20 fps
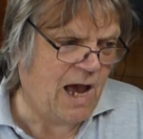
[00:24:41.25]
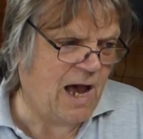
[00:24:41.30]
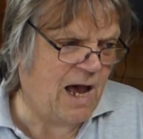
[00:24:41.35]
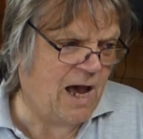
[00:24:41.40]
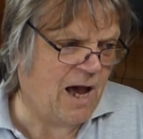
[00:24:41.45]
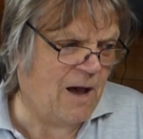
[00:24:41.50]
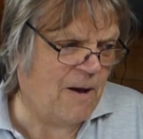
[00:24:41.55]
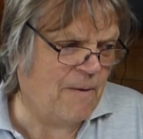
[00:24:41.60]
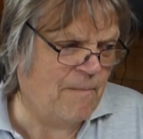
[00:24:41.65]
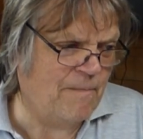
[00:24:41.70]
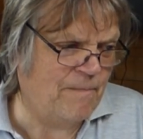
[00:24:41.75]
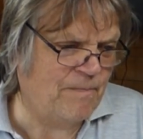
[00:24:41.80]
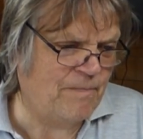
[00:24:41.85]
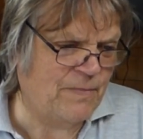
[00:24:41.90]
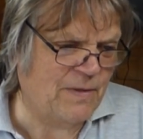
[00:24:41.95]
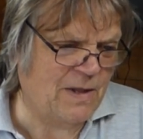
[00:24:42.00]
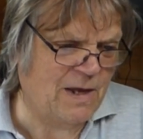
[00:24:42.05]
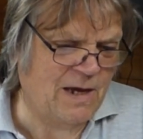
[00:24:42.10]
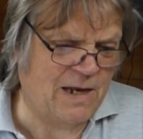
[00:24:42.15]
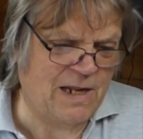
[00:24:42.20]
And
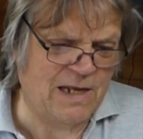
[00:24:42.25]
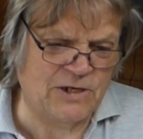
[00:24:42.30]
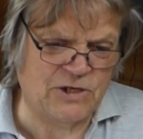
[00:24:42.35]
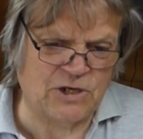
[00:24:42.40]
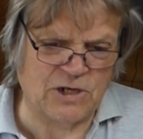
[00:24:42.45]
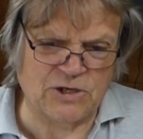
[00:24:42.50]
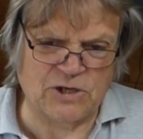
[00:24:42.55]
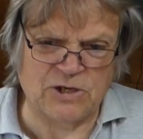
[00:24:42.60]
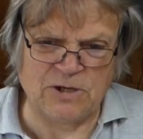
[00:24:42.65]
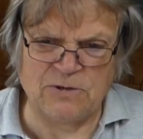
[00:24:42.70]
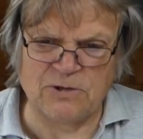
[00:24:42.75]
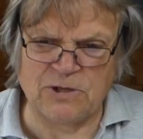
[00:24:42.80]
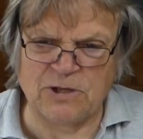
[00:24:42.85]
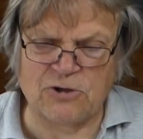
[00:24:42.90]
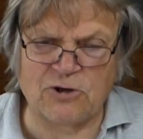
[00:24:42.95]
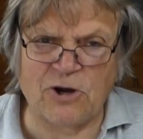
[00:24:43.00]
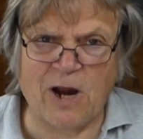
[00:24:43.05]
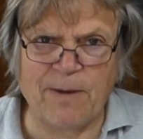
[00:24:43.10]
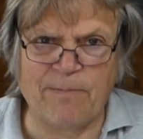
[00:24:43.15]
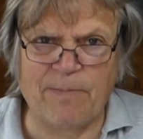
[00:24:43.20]
he's just used
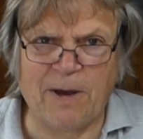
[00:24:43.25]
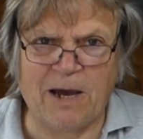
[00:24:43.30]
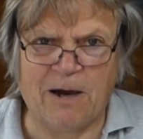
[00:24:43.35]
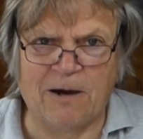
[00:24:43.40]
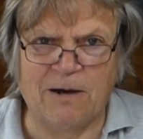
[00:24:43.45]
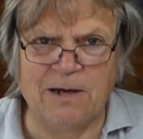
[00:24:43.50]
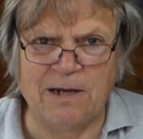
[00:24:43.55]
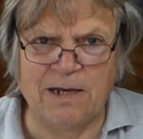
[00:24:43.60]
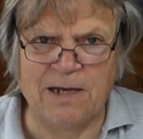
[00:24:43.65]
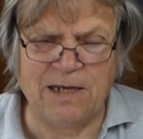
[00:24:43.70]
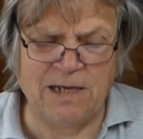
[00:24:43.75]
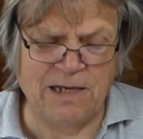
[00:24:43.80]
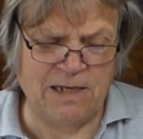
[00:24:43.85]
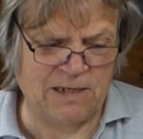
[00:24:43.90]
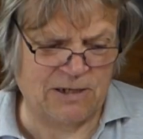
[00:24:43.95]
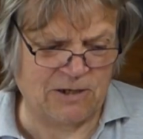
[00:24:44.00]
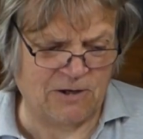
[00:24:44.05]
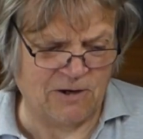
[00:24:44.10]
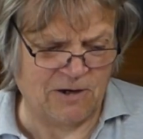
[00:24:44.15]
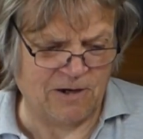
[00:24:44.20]
the track power.
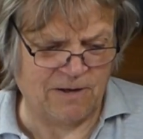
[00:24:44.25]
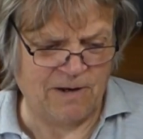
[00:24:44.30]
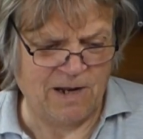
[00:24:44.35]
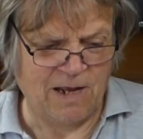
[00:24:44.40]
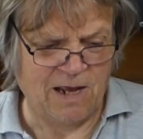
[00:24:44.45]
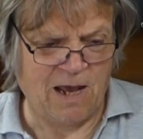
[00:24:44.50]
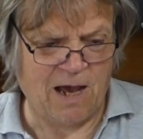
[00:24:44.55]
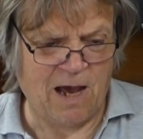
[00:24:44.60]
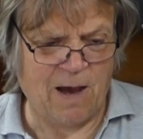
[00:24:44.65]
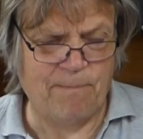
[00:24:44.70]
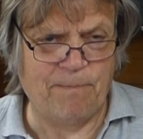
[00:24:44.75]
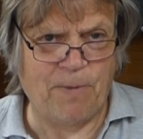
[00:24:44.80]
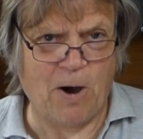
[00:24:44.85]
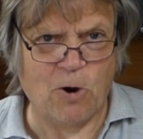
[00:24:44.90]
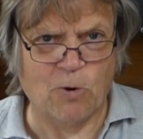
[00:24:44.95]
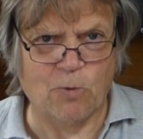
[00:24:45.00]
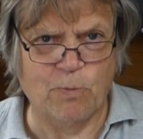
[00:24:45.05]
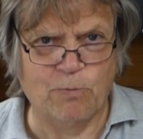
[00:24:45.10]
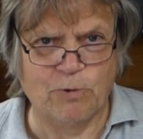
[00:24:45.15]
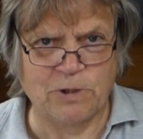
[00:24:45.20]
He's got a
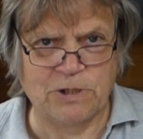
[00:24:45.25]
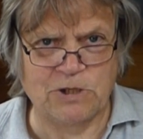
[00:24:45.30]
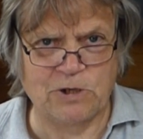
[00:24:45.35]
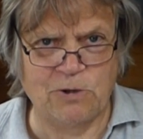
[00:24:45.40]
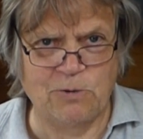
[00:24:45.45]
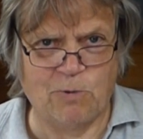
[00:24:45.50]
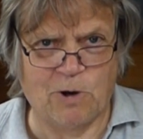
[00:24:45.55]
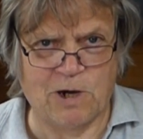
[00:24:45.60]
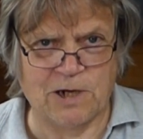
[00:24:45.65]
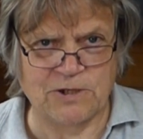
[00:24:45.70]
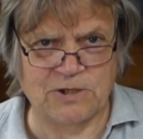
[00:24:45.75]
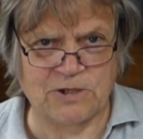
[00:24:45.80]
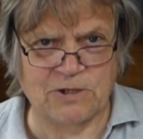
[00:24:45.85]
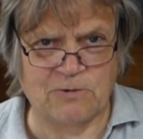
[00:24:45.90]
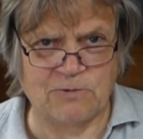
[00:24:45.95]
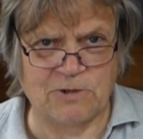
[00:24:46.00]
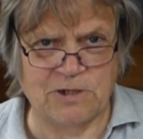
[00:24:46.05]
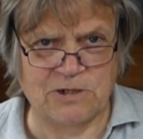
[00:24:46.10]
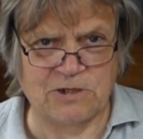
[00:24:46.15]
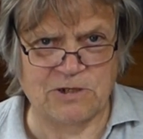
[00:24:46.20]
bulb with 2 wires
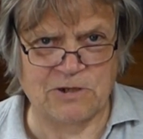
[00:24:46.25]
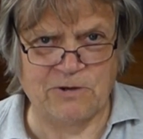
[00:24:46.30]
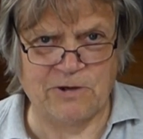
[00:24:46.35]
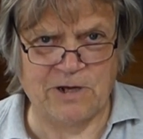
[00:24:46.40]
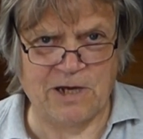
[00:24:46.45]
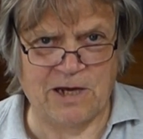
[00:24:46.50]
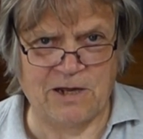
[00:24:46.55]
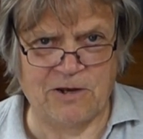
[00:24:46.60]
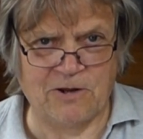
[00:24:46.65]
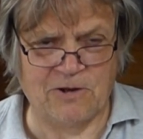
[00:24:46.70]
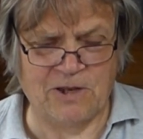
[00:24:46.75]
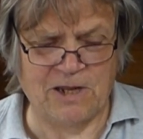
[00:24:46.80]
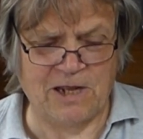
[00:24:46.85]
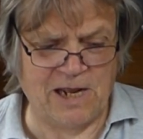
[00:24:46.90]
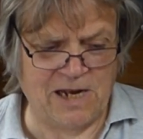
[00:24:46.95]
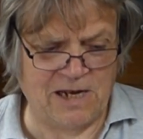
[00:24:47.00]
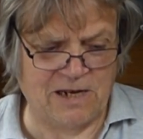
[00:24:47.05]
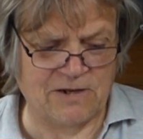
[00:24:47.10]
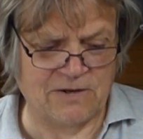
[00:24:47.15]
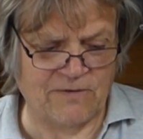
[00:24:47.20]
soldered to it, and on
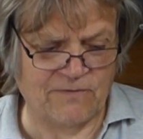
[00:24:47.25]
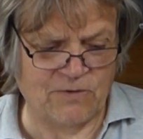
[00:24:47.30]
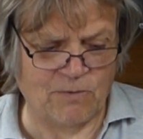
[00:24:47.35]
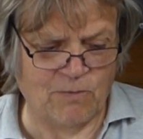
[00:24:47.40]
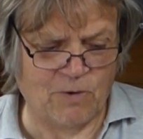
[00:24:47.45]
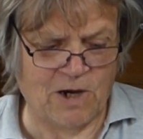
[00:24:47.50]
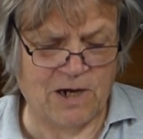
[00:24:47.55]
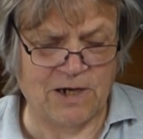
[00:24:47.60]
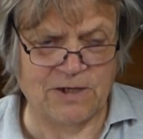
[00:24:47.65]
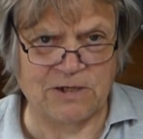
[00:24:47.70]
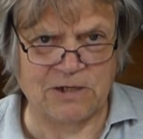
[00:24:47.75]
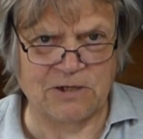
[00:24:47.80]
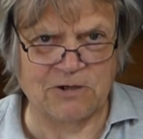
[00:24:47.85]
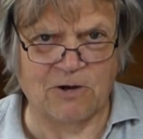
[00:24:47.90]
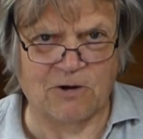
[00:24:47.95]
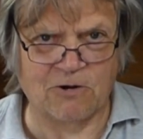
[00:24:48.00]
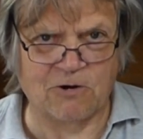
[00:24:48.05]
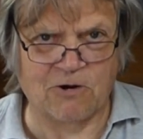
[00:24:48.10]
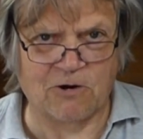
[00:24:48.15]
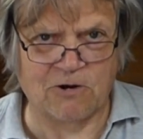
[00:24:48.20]
the end of the wires he's
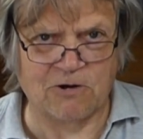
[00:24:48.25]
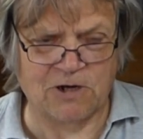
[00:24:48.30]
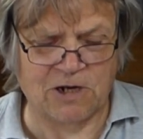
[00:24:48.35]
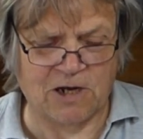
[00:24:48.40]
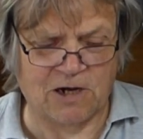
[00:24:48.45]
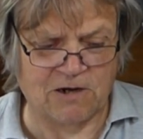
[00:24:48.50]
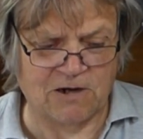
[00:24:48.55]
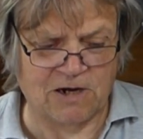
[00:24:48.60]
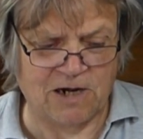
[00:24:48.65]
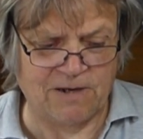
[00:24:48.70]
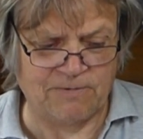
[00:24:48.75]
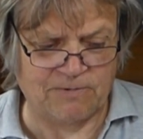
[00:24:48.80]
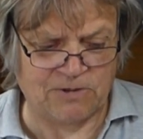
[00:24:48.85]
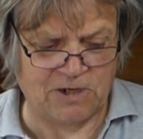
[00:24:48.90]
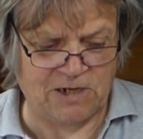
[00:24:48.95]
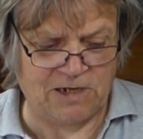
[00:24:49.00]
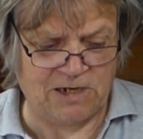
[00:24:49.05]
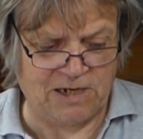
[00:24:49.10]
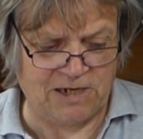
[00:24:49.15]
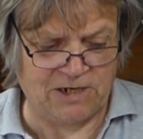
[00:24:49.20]
got crocodile
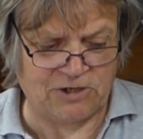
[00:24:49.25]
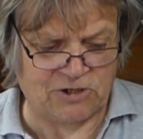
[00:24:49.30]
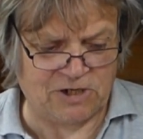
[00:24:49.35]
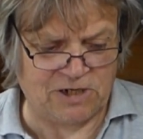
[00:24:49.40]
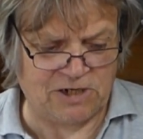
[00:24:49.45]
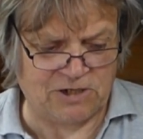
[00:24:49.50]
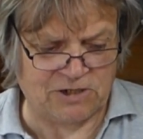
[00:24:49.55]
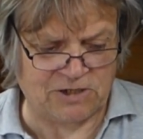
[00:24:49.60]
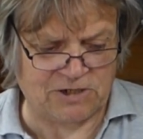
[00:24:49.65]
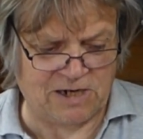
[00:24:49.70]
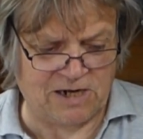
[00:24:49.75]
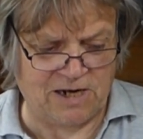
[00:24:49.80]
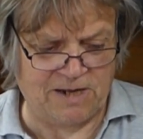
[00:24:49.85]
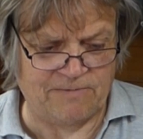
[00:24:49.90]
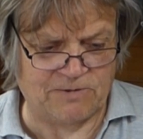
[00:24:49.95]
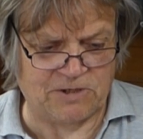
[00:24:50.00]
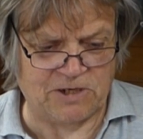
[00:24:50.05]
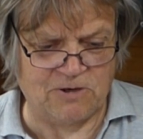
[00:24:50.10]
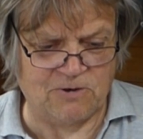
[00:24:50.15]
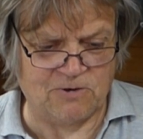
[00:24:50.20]
clips, and he literally just
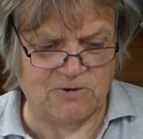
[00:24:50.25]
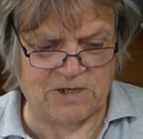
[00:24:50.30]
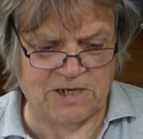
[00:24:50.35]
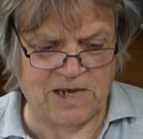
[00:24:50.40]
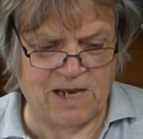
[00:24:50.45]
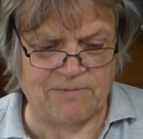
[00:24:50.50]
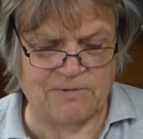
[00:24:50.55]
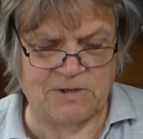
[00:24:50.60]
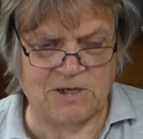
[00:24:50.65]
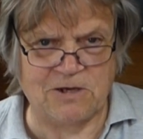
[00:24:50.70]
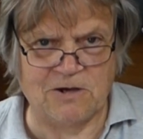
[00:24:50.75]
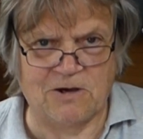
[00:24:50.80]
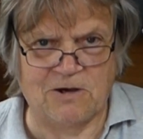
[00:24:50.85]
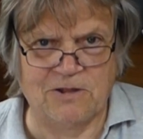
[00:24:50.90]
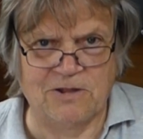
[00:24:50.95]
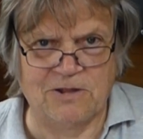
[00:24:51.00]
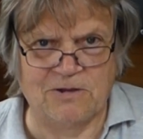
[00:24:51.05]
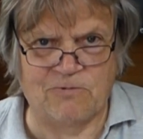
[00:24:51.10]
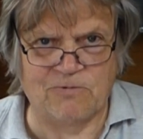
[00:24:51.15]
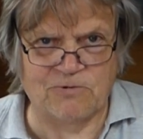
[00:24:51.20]
clips it or taps it
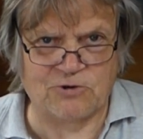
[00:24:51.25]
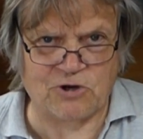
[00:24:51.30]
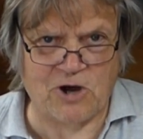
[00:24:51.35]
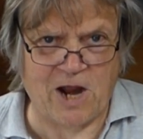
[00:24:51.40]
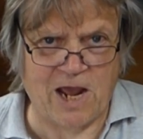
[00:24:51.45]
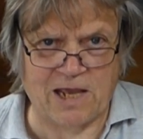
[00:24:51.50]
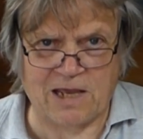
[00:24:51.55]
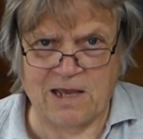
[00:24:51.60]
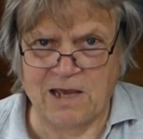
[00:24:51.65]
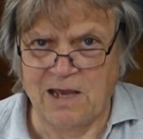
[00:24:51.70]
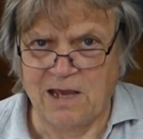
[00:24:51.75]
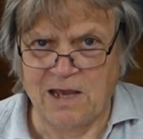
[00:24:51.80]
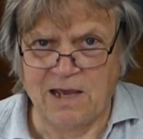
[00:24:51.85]
on the track.